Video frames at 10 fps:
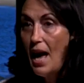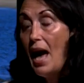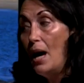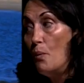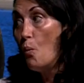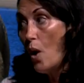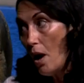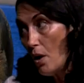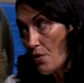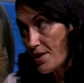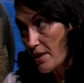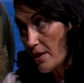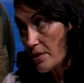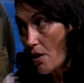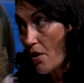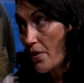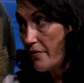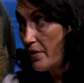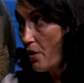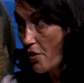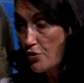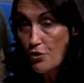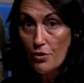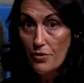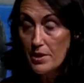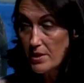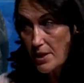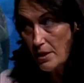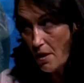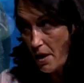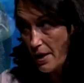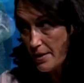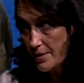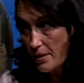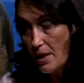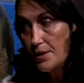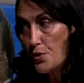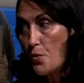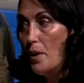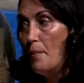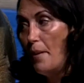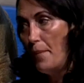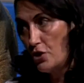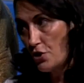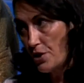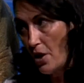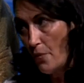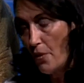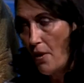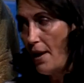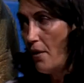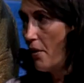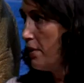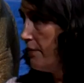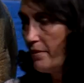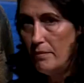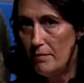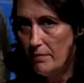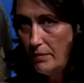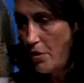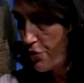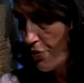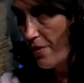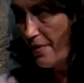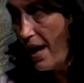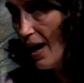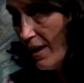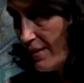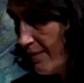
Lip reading: and walruses are even larger than sea lions and swim much slower and are even larger than that.